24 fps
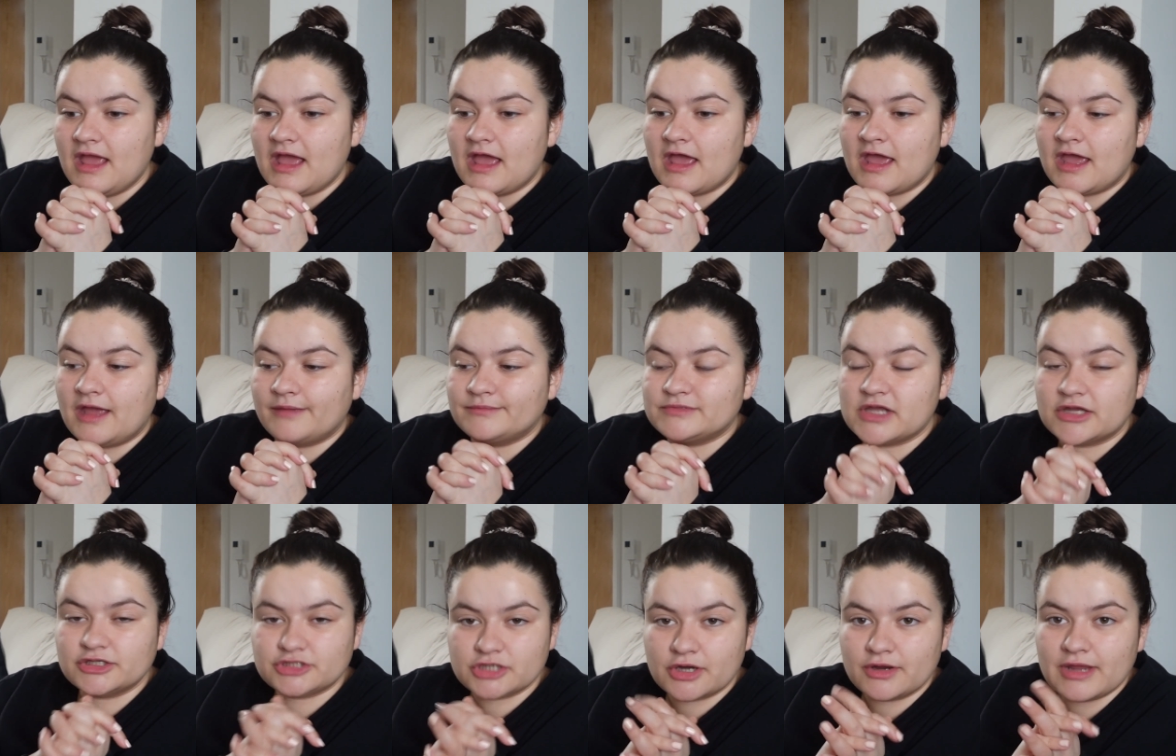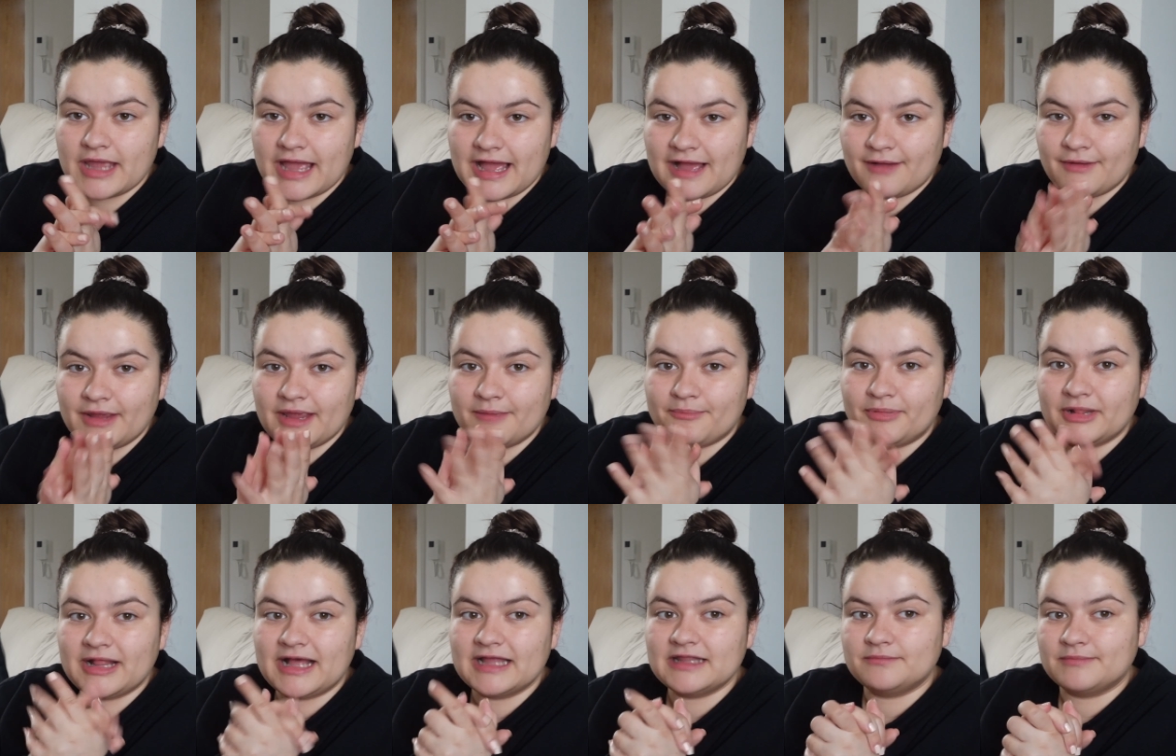Um, so I'll show you how I
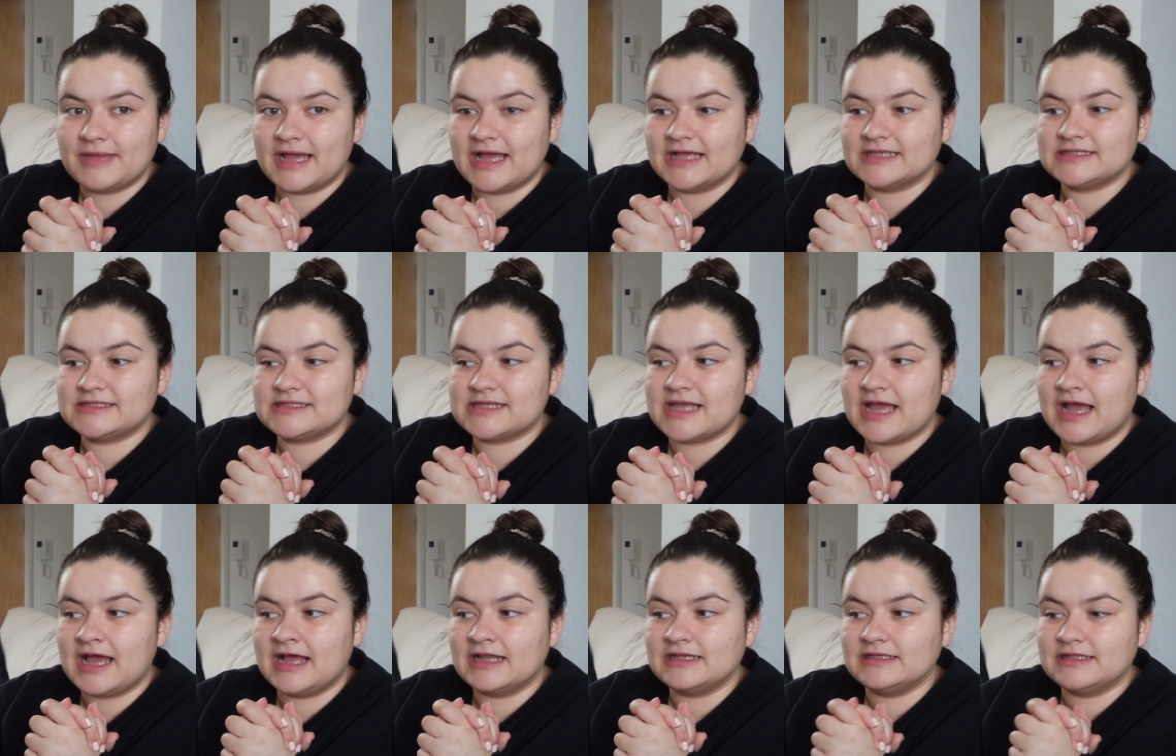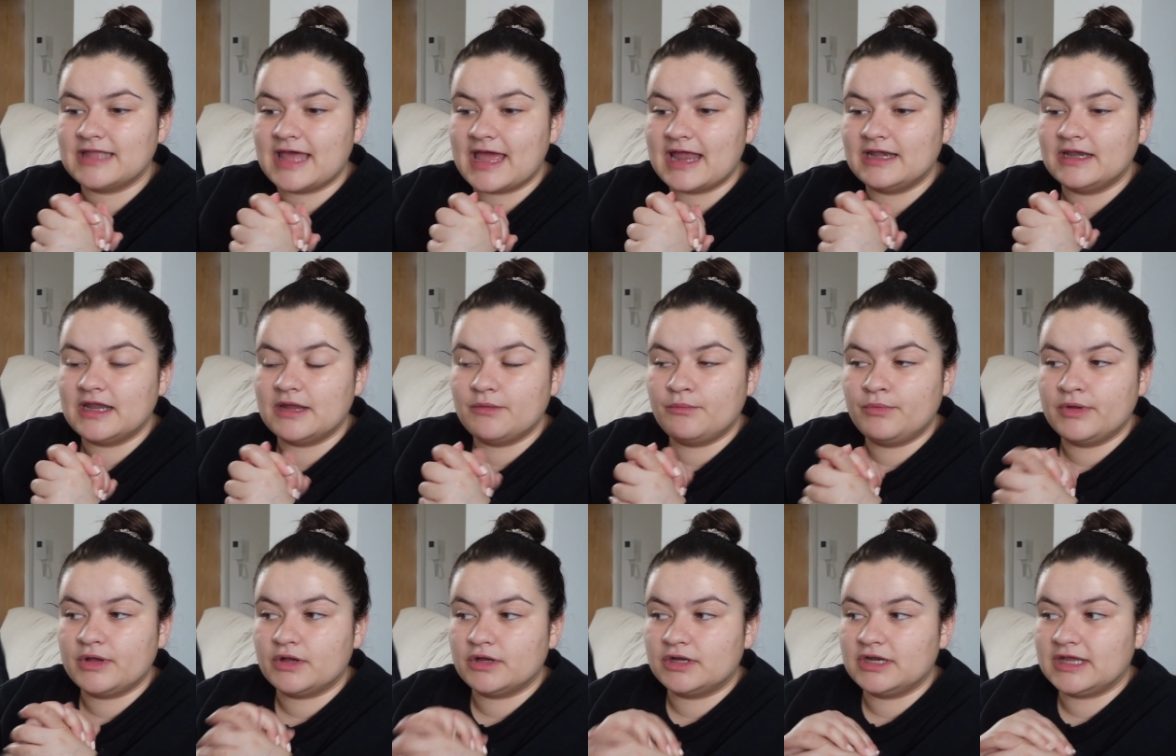apply the mask and then
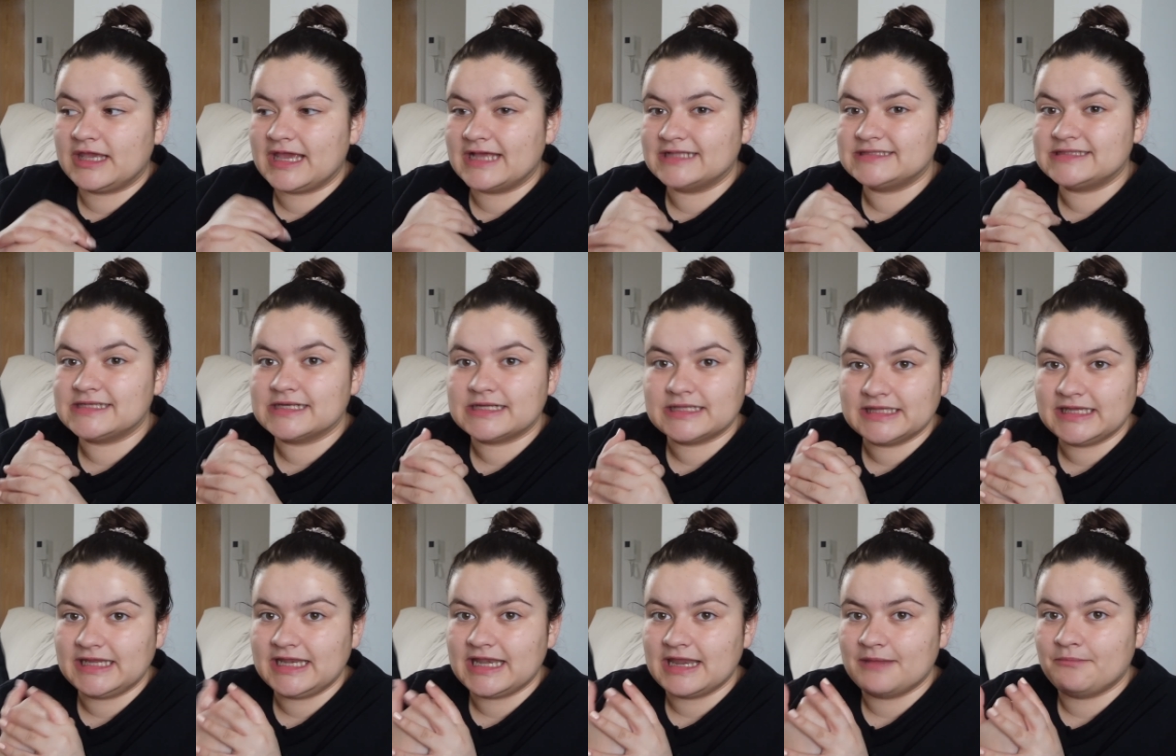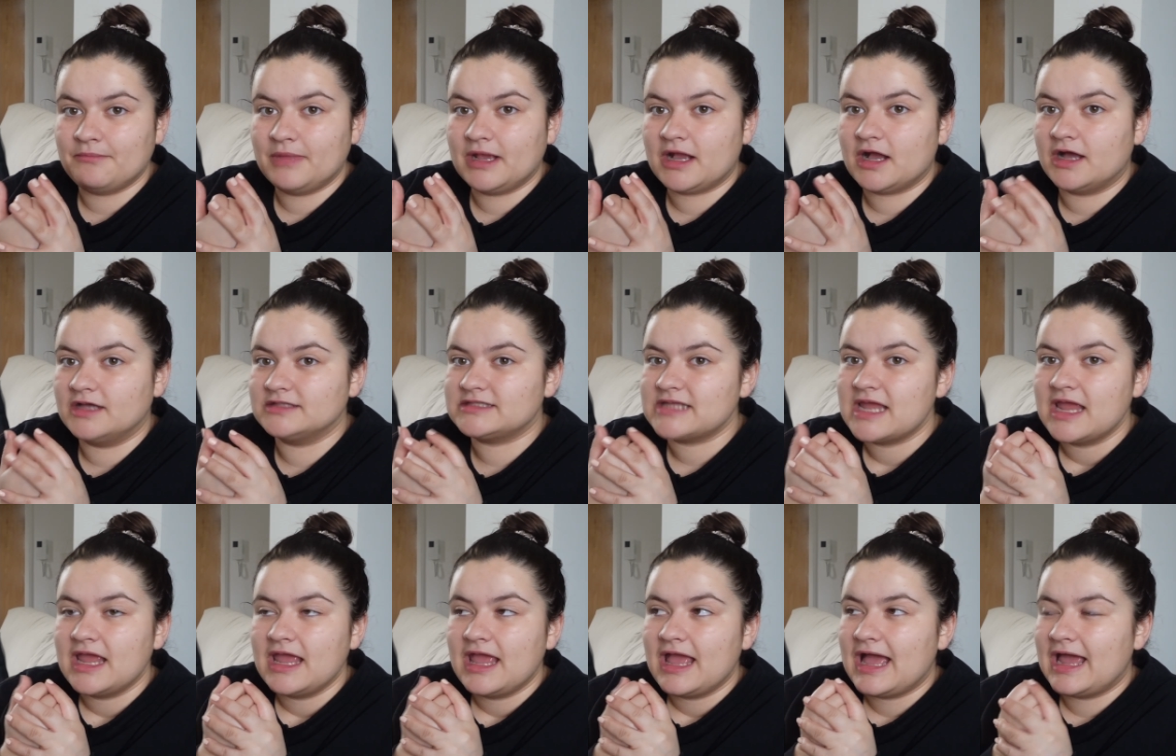we're going to get to cleaning because
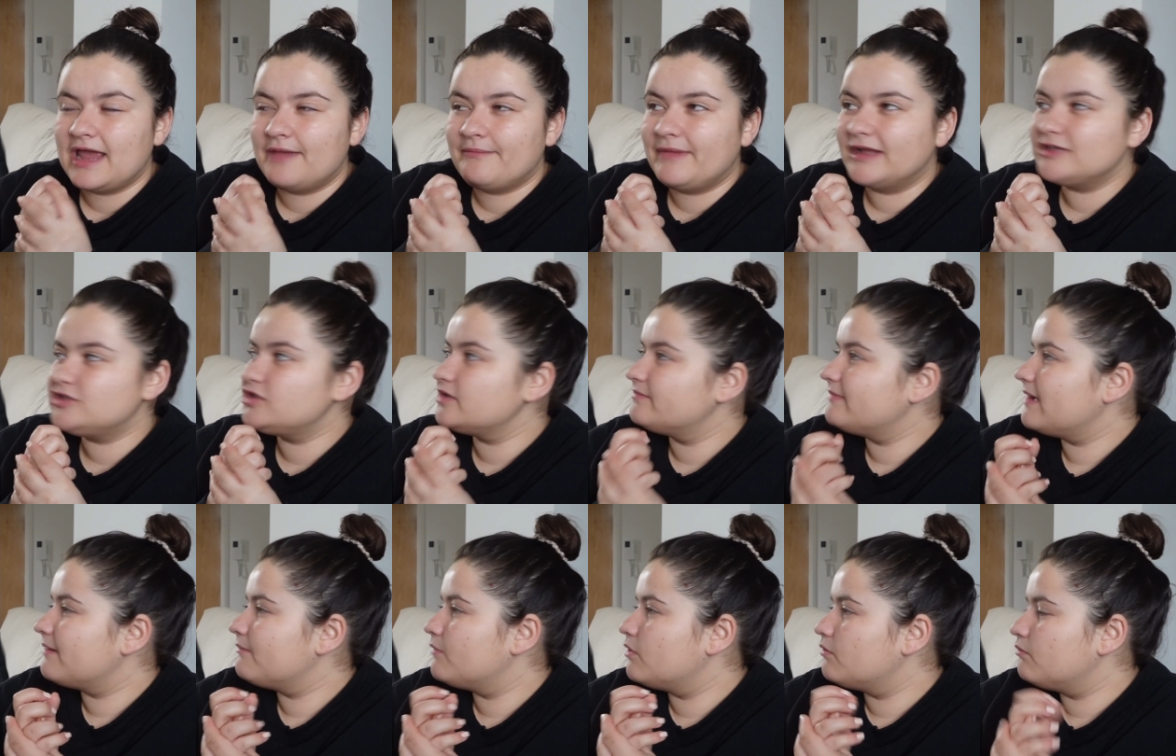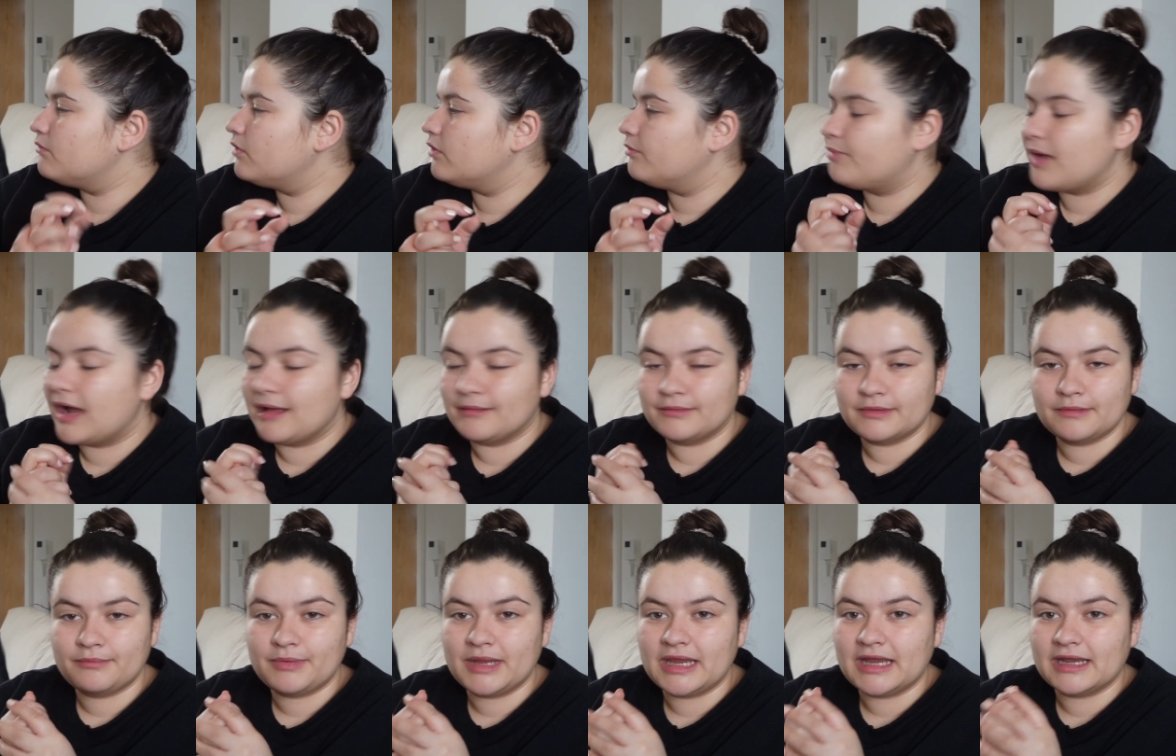I imagine my mum will
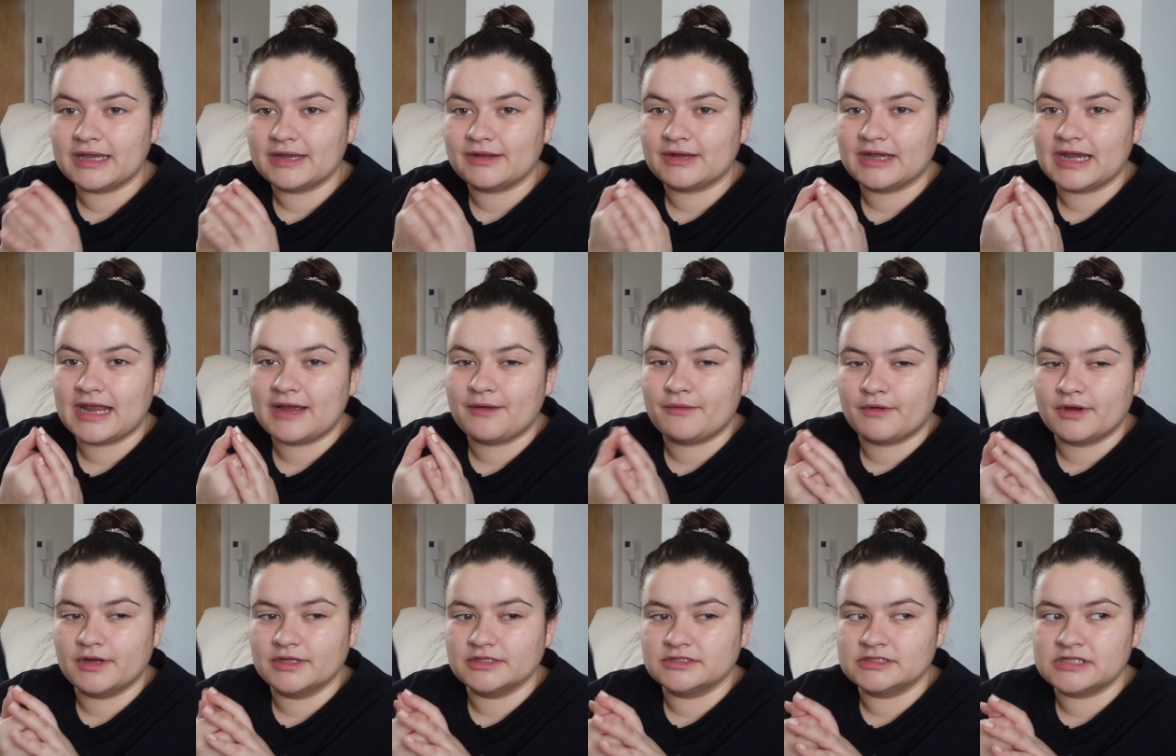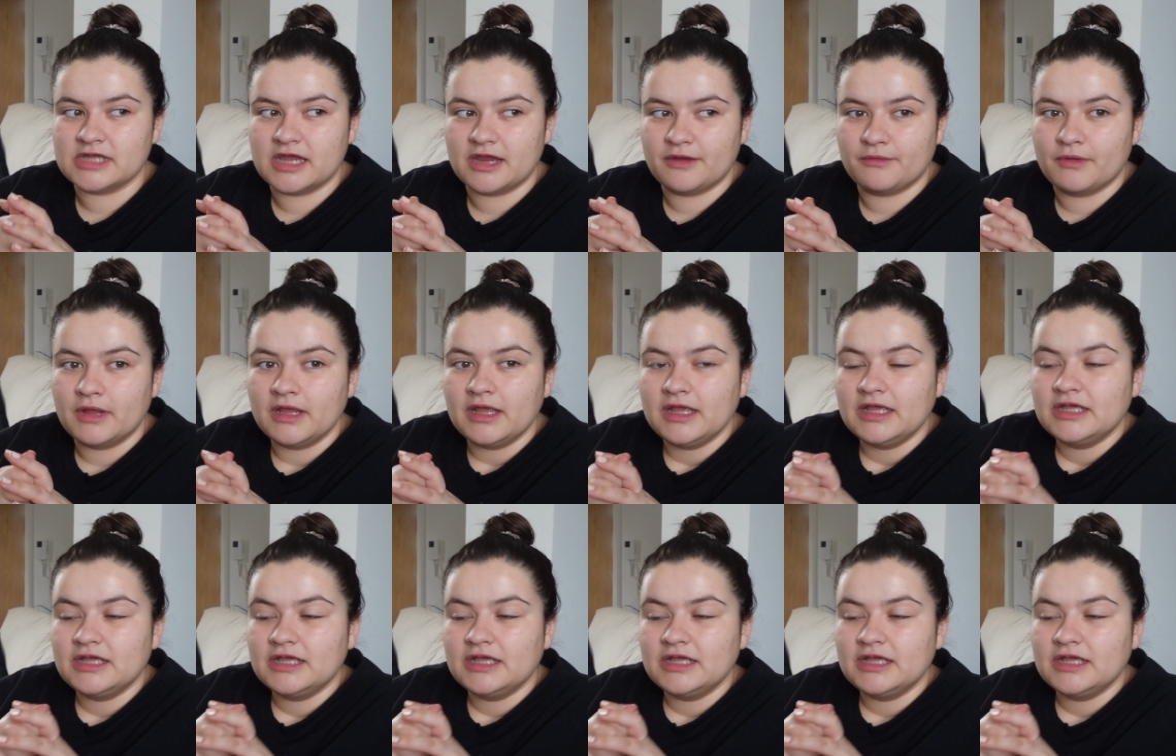probably be in an hour or two.